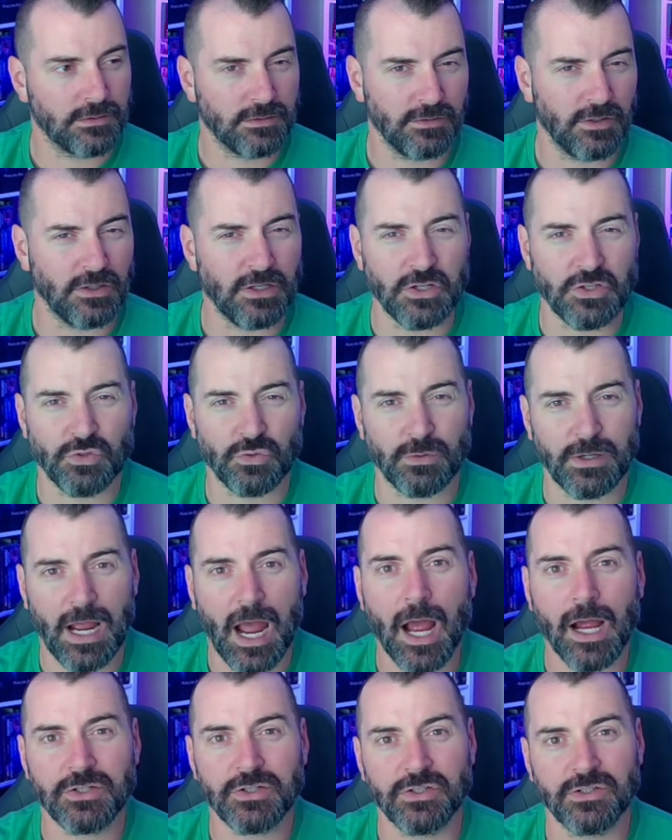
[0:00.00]
initial
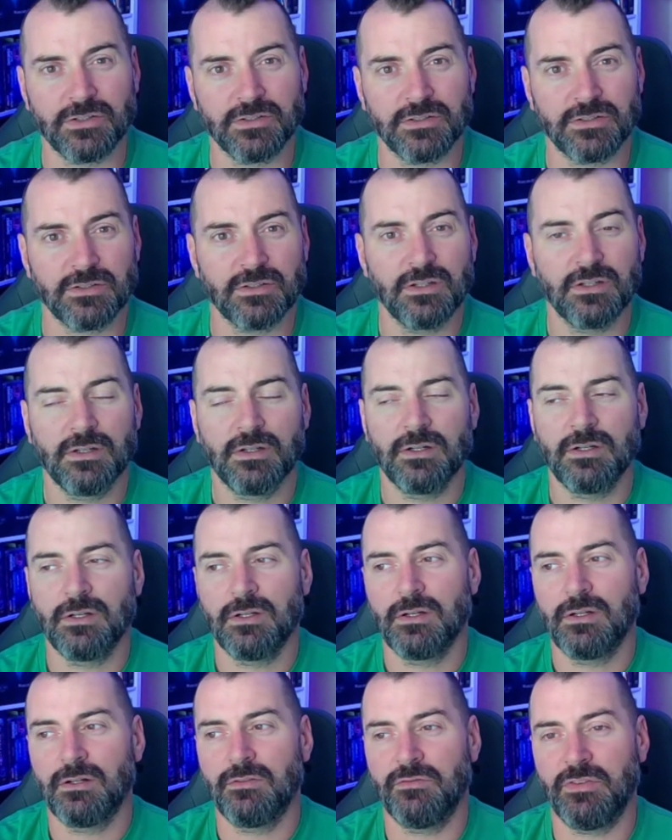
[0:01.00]
reactions
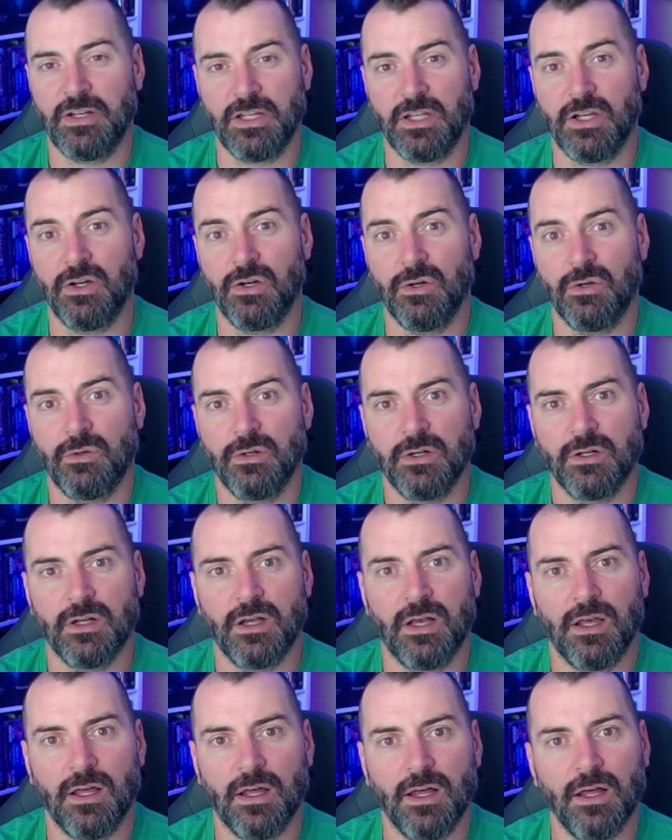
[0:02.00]
video
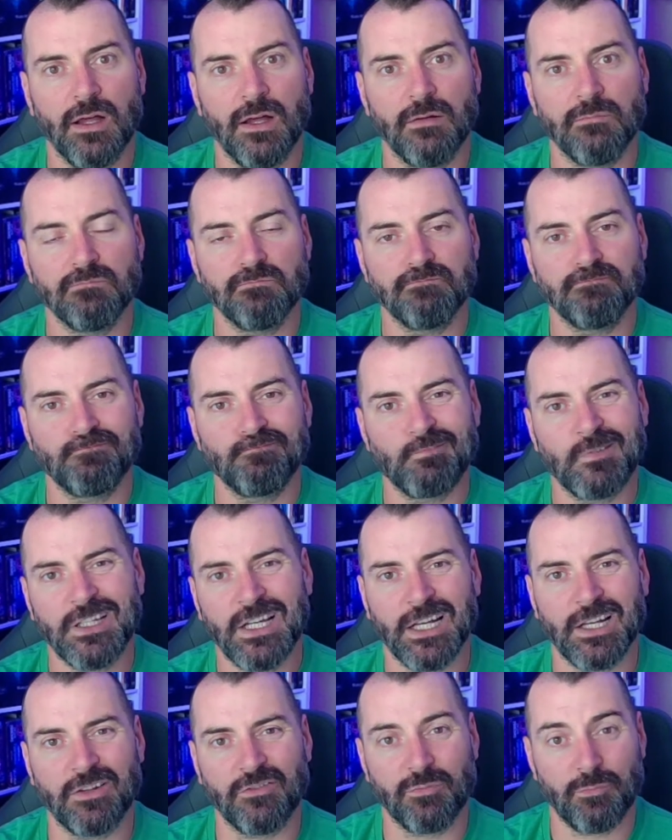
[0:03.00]

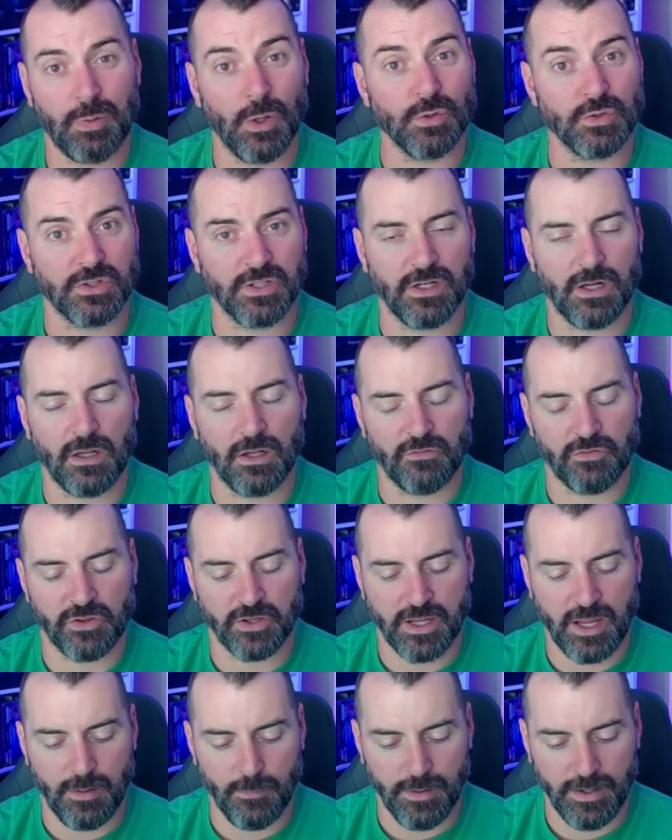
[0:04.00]
kind of posted all over the
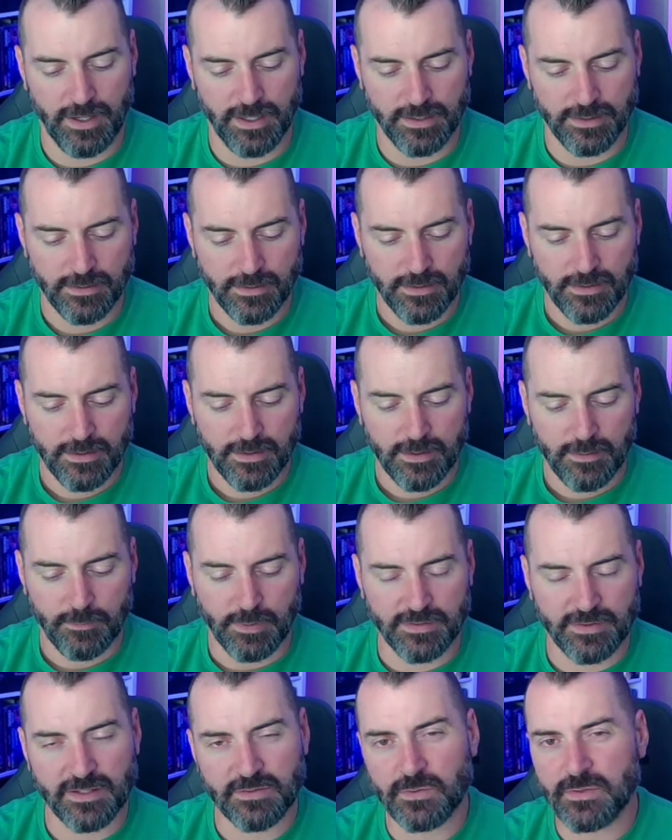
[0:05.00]
campaign.
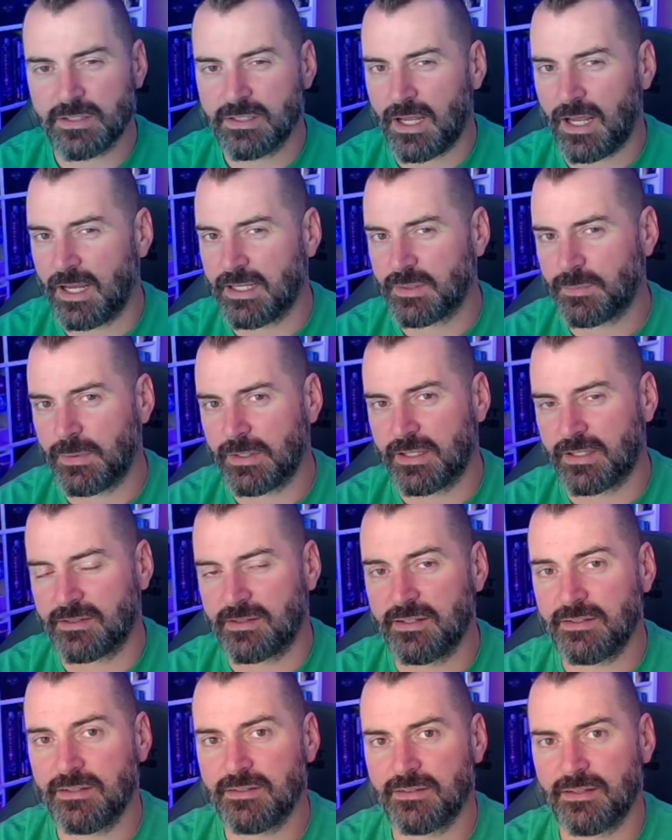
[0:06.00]
But this was nice because
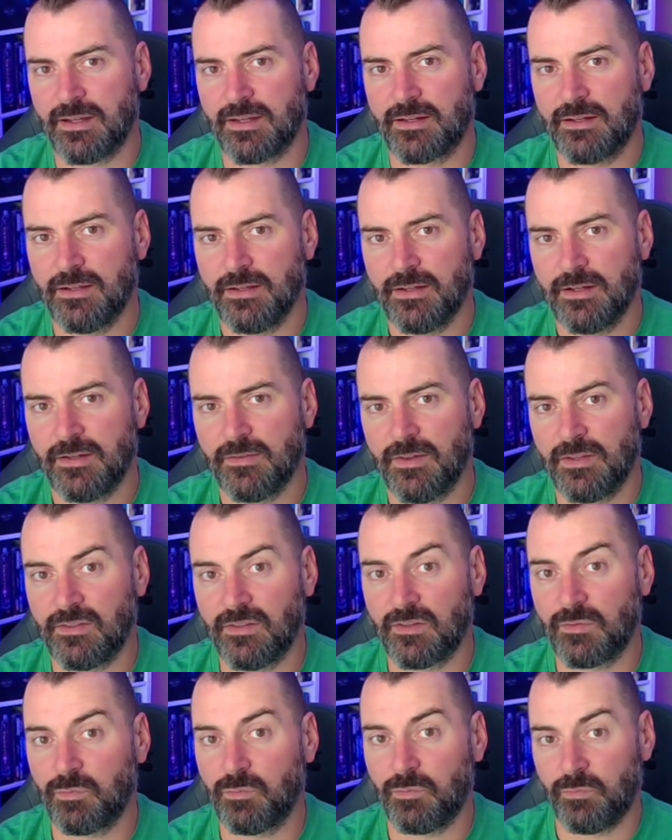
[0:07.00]
this is like
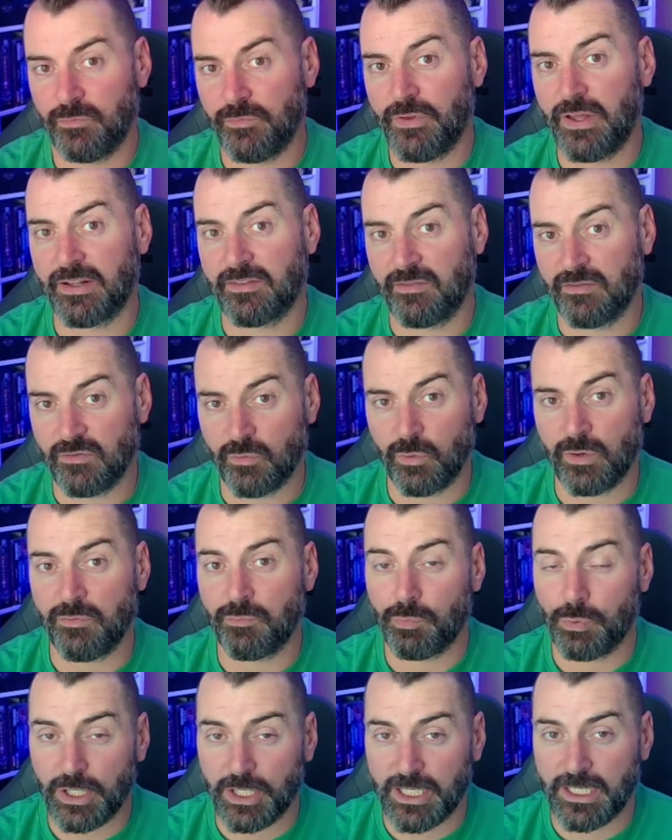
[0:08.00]
we've
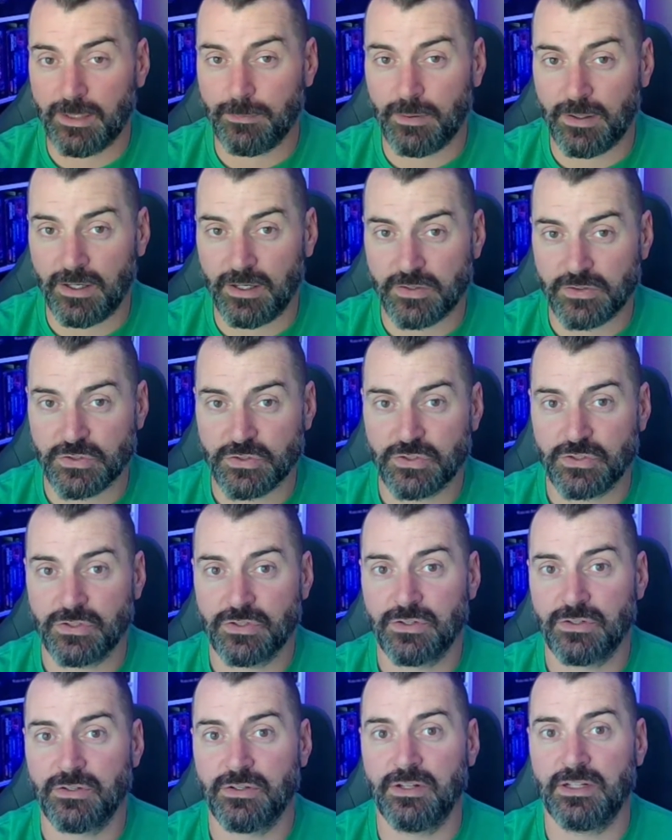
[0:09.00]
played it a bunch.
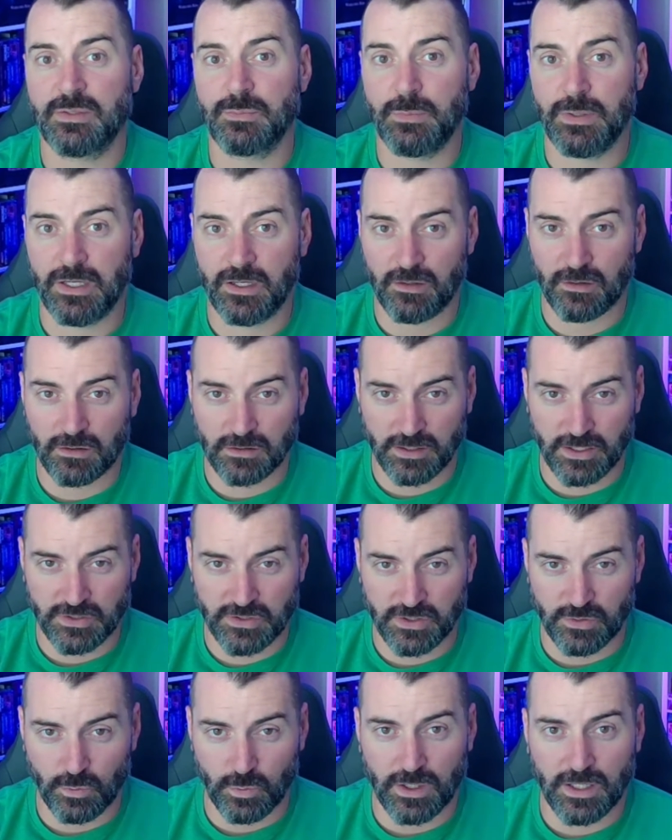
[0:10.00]
It's been in our
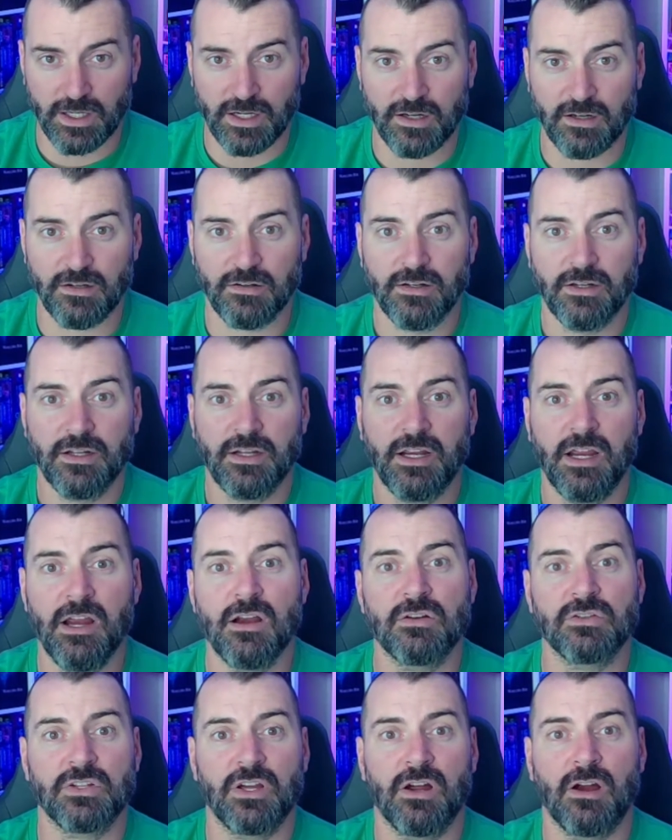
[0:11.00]
collection a while.
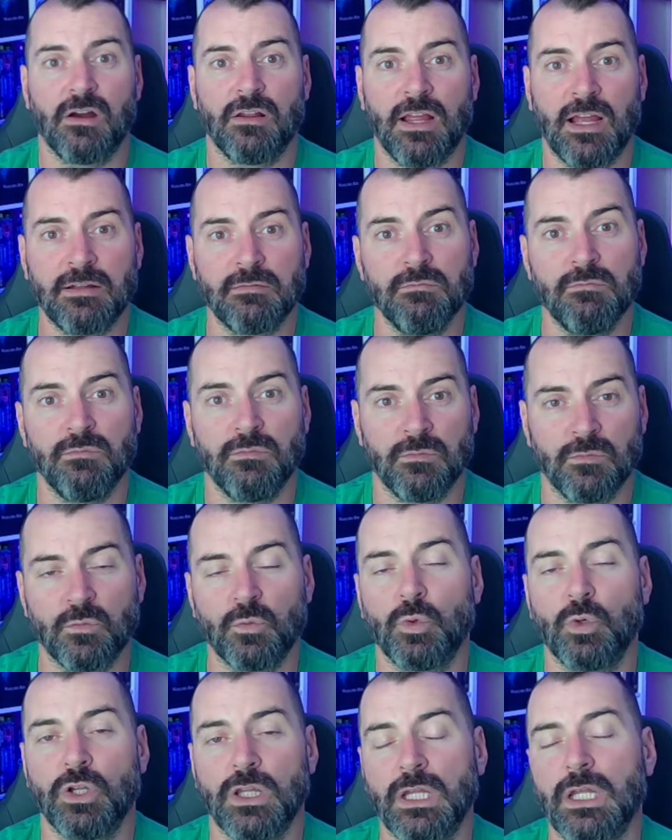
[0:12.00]
Here's our like
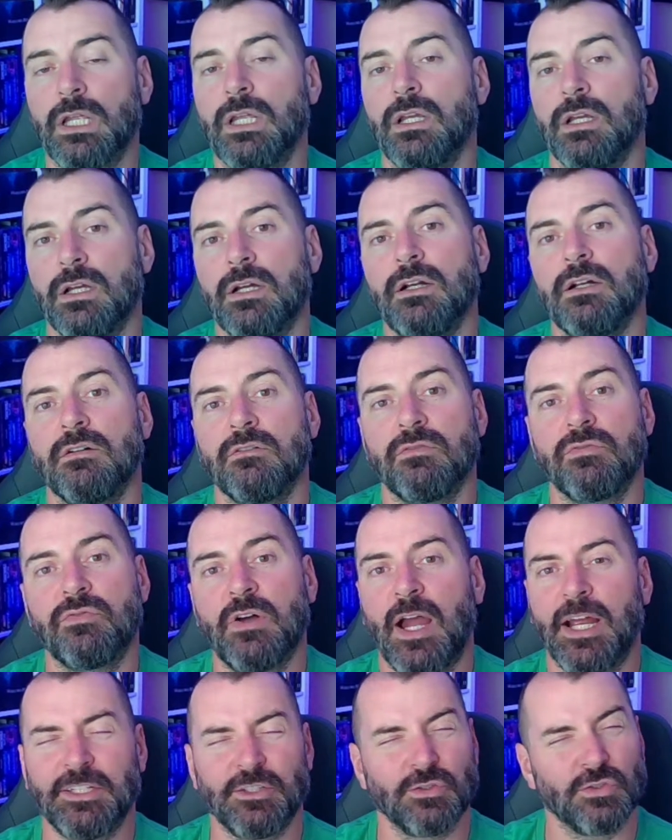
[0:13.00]
really
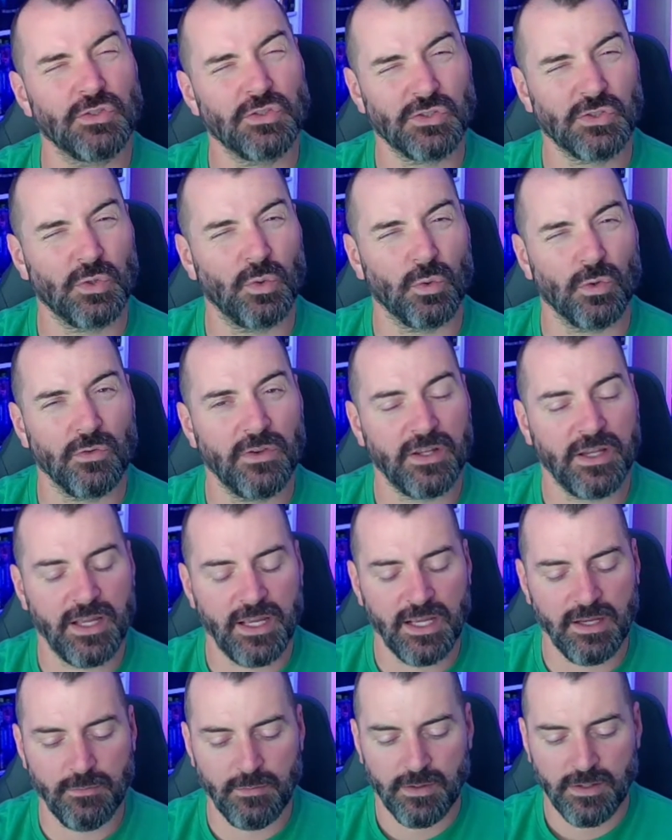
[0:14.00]
final score on the
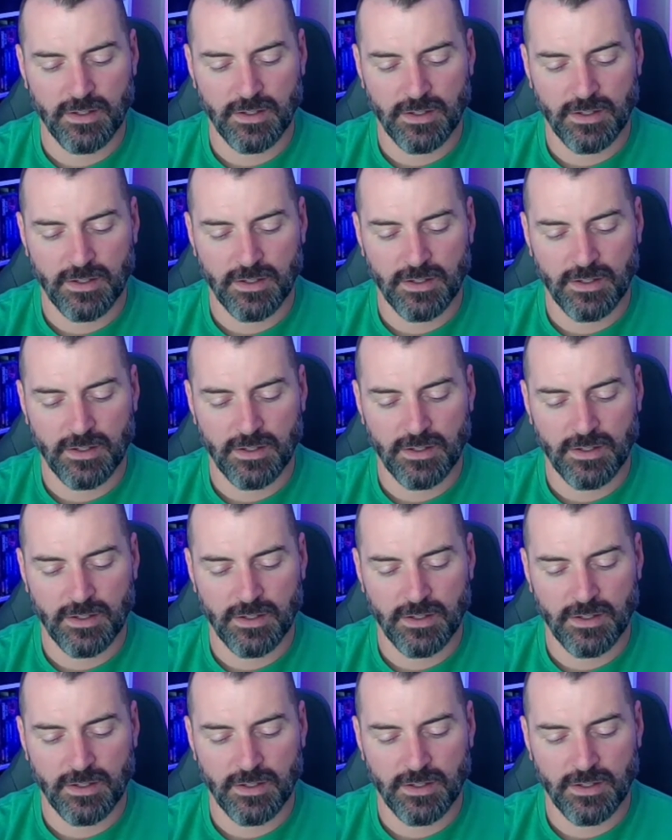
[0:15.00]
game.